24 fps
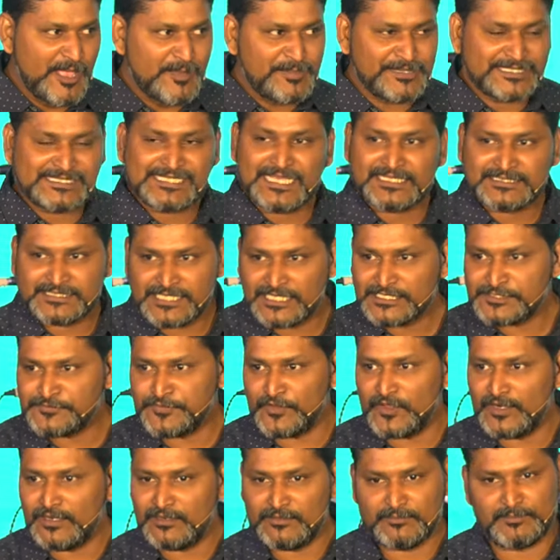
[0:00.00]
you may be
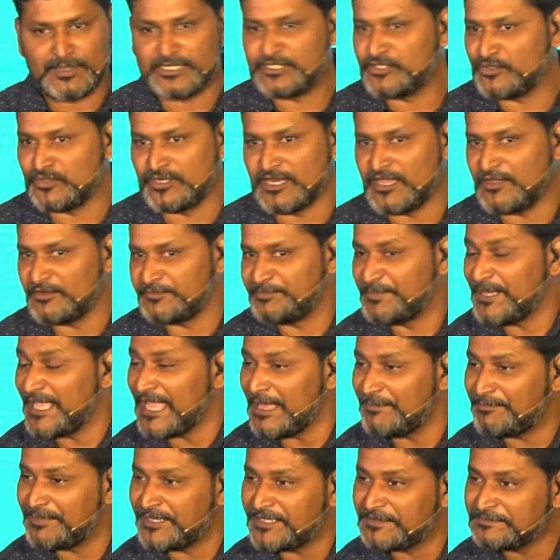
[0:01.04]
successful but you will
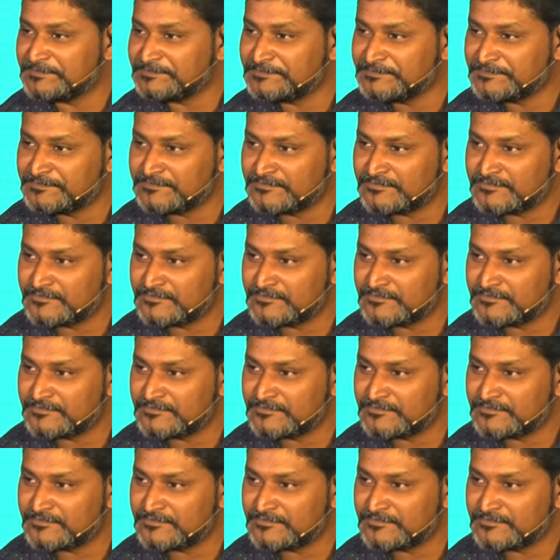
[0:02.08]
not be happy